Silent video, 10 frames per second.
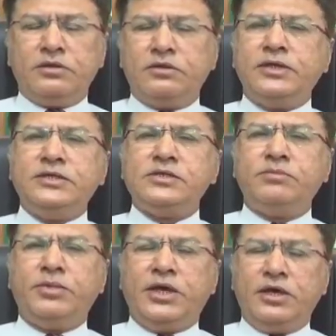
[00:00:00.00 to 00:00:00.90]
The
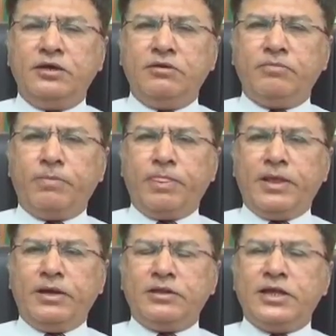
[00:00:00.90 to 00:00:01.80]
reason being
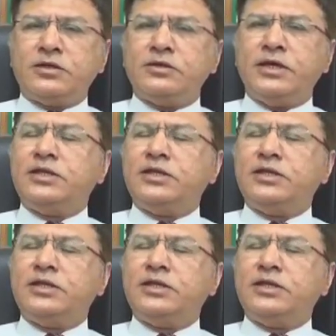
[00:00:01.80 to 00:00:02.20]
that